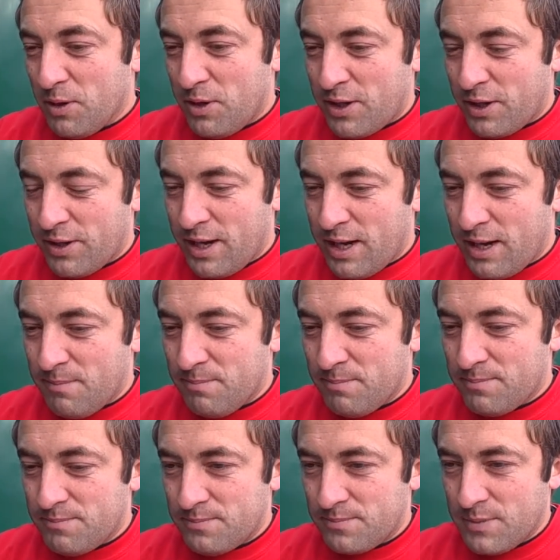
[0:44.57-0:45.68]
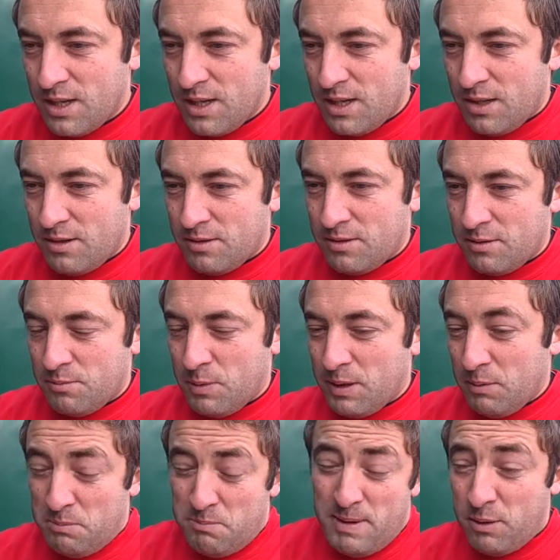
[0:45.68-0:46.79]
Like on
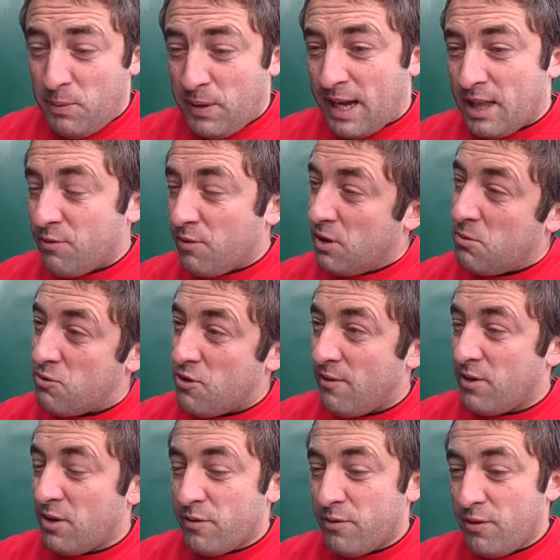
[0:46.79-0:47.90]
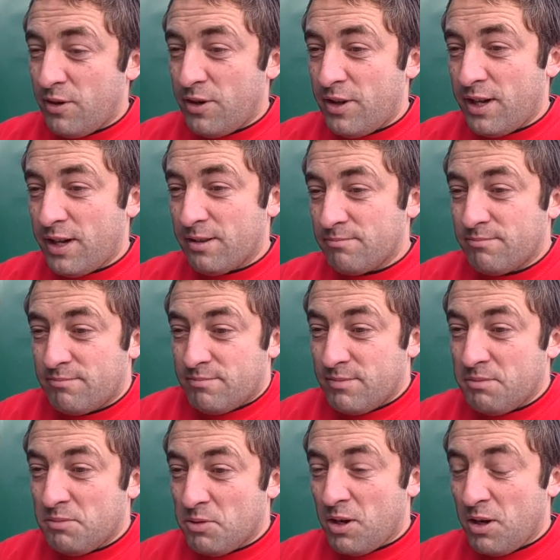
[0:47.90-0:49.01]
we made a weekend of it. Like we travelled on the Friday, and
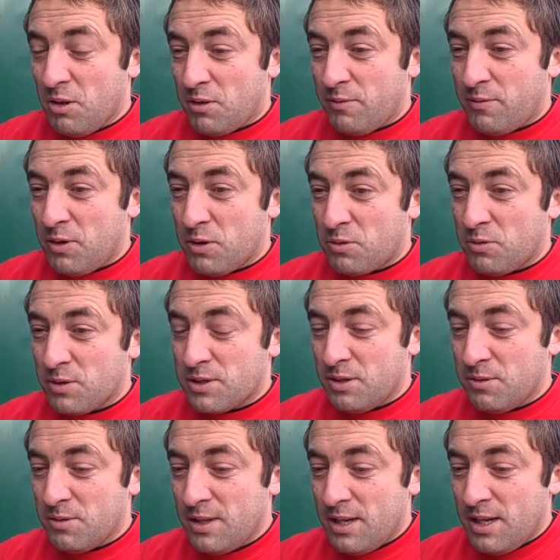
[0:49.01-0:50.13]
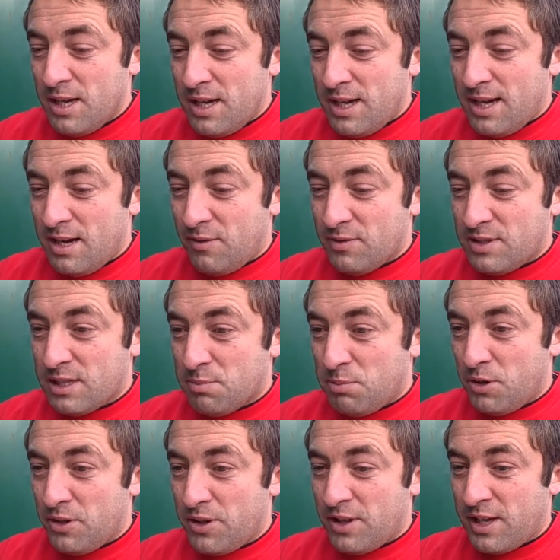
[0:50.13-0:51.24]
we were all looking forward to it. So obviously
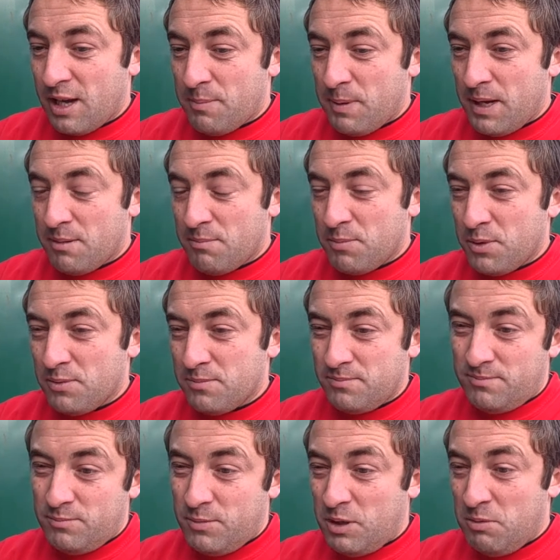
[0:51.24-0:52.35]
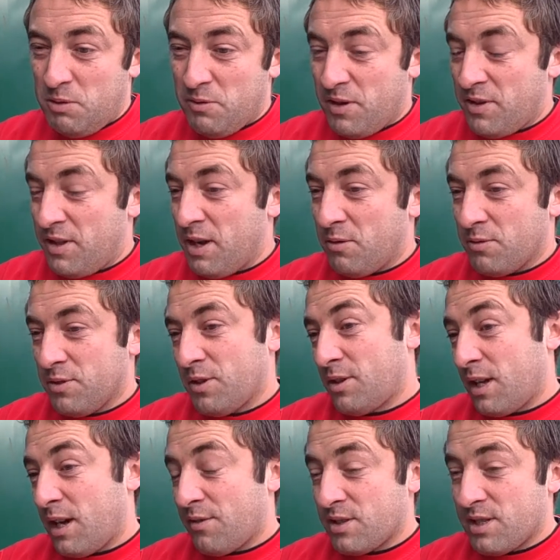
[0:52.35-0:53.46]
disappointed to get beaten, but we move on now. And like
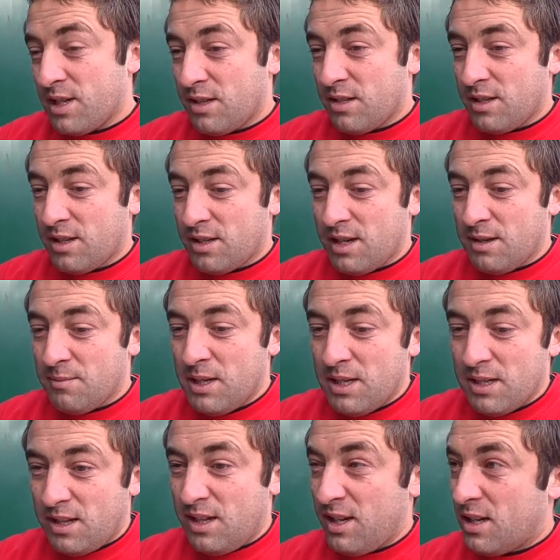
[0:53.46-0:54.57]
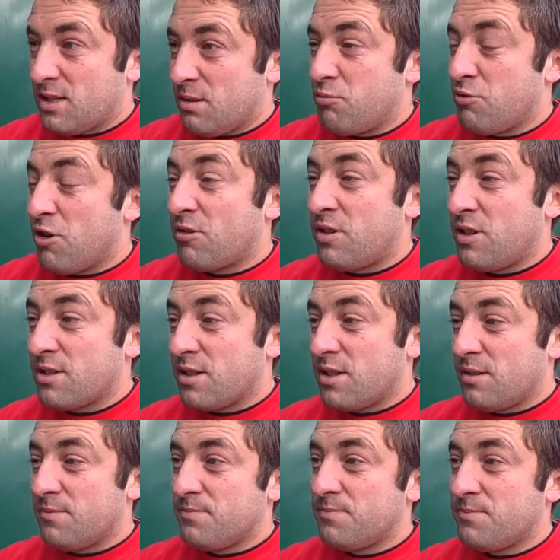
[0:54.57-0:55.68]
the gaffer said, I think the league's the priority, isn't it?